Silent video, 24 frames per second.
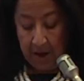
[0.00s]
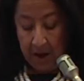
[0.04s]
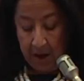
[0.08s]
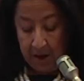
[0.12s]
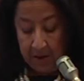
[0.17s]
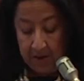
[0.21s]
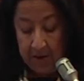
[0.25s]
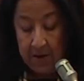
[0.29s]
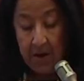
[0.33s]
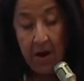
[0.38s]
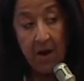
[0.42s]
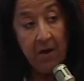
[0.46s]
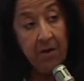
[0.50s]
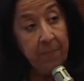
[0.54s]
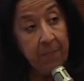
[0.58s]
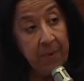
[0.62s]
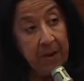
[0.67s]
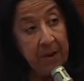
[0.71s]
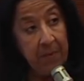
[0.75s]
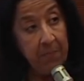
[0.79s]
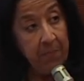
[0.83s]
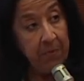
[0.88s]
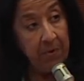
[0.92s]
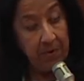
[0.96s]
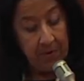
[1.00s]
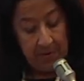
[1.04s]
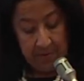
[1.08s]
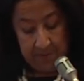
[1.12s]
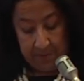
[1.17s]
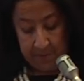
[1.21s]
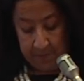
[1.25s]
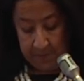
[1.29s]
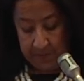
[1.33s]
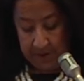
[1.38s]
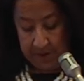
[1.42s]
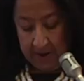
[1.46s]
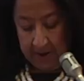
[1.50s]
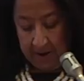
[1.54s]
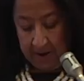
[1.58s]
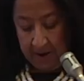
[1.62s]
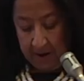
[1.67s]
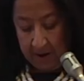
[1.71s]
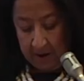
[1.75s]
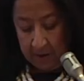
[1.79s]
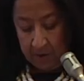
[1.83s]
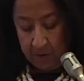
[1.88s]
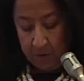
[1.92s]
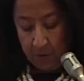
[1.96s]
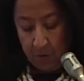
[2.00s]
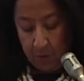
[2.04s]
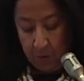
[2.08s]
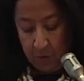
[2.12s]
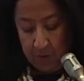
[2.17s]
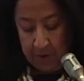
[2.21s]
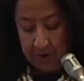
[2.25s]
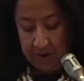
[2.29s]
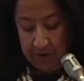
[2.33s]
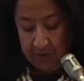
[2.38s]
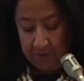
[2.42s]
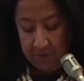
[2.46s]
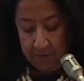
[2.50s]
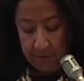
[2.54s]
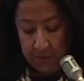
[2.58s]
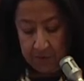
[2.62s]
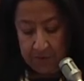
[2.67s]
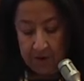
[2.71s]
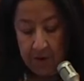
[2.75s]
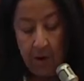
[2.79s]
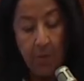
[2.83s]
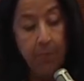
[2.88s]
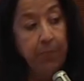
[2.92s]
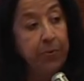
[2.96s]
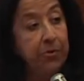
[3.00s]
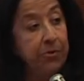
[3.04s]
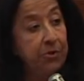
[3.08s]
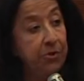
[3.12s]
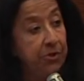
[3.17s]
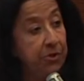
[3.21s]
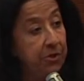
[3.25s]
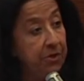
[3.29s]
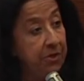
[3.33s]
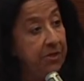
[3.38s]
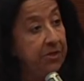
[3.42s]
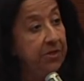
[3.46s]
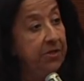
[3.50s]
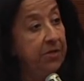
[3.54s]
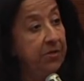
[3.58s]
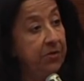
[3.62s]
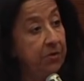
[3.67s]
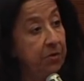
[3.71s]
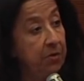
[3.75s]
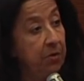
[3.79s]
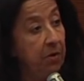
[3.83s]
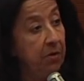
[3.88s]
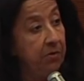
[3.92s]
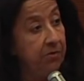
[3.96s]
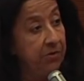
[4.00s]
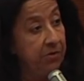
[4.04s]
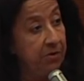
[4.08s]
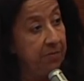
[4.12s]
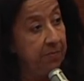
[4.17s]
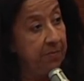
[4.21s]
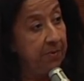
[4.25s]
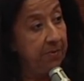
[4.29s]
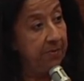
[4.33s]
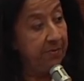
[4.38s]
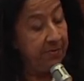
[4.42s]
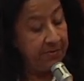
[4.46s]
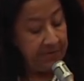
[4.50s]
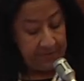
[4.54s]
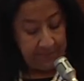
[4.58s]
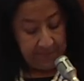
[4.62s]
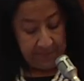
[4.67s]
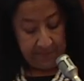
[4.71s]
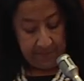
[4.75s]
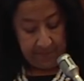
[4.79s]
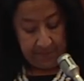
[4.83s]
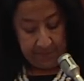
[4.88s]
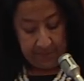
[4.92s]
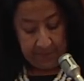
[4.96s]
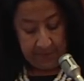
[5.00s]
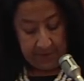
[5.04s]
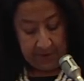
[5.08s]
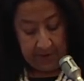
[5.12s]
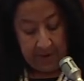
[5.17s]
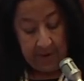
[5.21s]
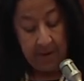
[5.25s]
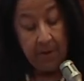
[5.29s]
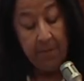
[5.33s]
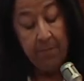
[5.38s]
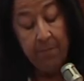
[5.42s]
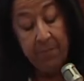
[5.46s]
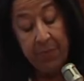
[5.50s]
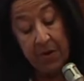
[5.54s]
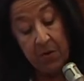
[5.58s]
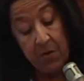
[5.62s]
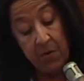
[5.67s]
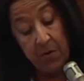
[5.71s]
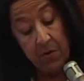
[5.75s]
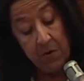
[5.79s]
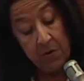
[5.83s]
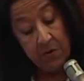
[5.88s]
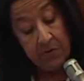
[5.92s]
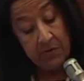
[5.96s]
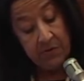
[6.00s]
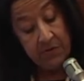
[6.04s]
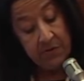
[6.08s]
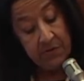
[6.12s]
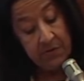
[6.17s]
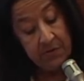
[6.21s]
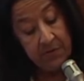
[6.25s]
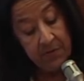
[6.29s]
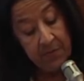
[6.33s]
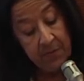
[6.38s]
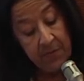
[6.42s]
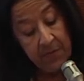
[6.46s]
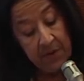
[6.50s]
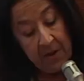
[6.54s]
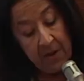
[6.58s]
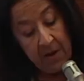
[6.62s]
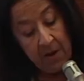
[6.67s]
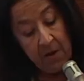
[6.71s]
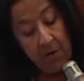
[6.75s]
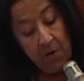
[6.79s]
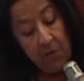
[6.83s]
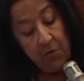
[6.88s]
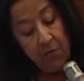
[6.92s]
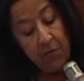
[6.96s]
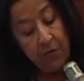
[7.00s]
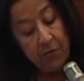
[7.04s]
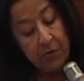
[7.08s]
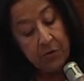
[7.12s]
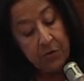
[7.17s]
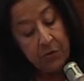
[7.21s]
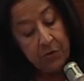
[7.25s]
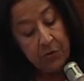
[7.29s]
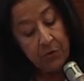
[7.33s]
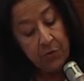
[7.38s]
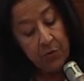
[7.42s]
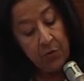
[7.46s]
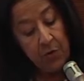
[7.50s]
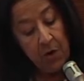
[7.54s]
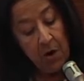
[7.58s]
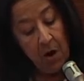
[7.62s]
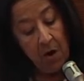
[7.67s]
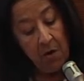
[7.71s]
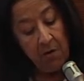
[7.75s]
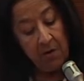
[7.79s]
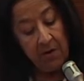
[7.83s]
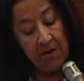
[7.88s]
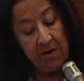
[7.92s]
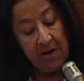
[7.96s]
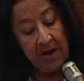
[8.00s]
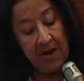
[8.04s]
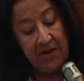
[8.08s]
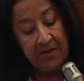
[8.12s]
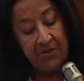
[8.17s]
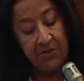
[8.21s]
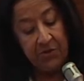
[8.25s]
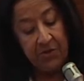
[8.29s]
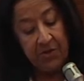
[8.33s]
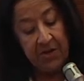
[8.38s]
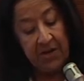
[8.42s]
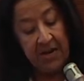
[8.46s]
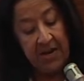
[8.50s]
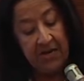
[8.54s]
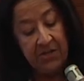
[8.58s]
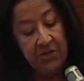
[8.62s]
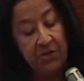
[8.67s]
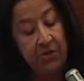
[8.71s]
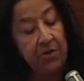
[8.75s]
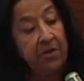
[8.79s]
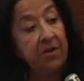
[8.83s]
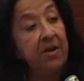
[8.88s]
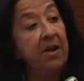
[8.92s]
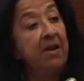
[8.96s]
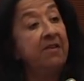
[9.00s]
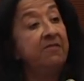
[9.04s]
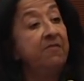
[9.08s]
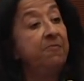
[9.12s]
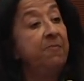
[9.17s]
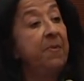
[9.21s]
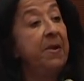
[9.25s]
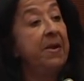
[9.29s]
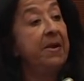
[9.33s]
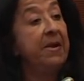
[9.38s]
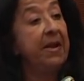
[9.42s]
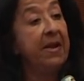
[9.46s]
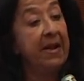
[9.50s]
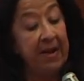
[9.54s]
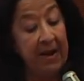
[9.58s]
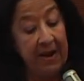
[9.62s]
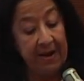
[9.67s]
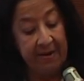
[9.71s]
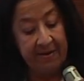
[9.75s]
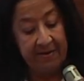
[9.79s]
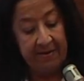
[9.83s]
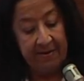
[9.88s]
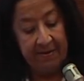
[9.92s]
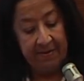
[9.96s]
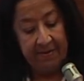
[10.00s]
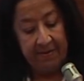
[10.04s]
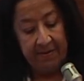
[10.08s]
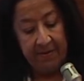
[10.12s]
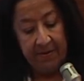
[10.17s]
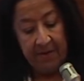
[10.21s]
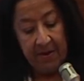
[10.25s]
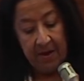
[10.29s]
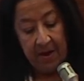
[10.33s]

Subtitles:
Our young people are calling for the opportunity to contribute because For too long, education has been neglected.